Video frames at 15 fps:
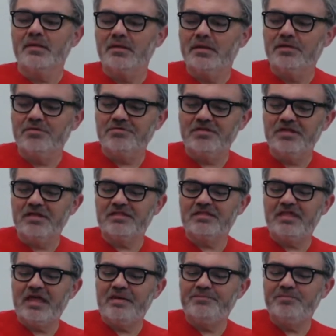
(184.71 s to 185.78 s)
Here's an
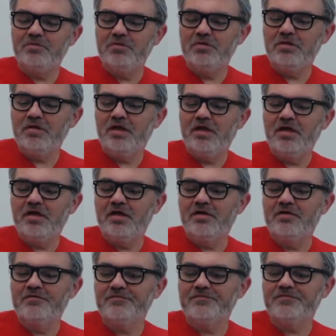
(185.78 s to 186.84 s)
example
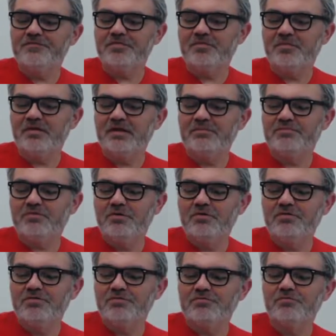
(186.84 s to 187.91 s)
of somebody
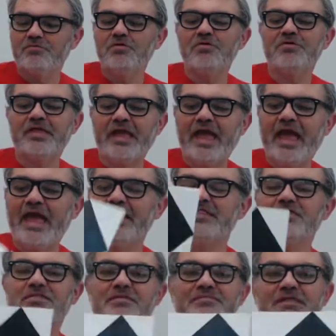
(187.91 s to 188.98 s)
broke a rule. They had
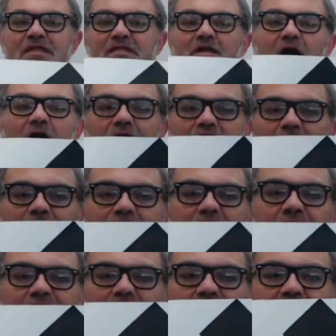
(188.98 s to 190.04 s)
something other
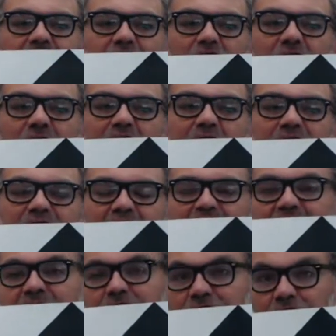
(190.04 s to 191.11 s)
than a square. They
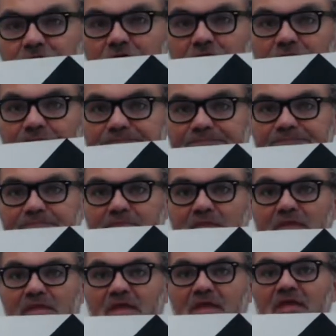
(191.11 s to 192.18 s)
had a circle,
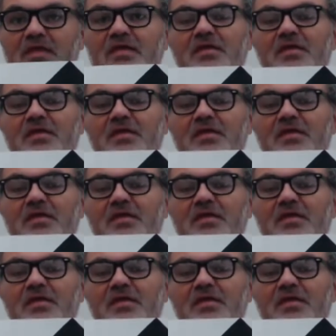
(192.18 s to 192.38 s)
okay?